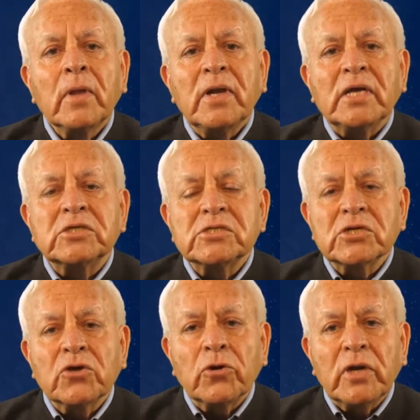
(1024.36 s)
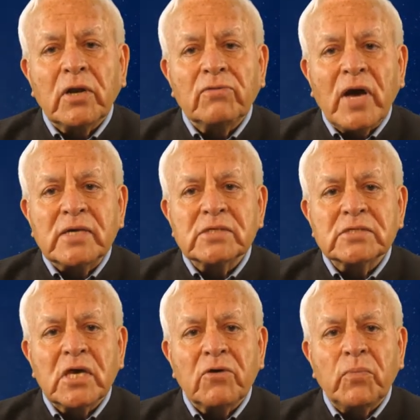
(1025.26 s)
national security
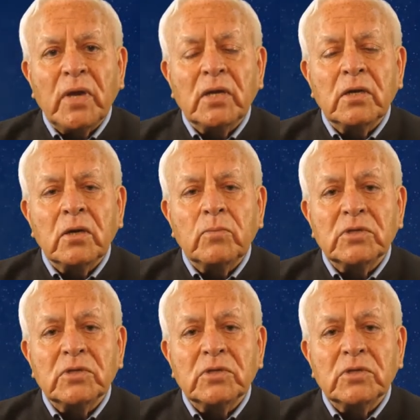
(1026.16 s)
advisors have been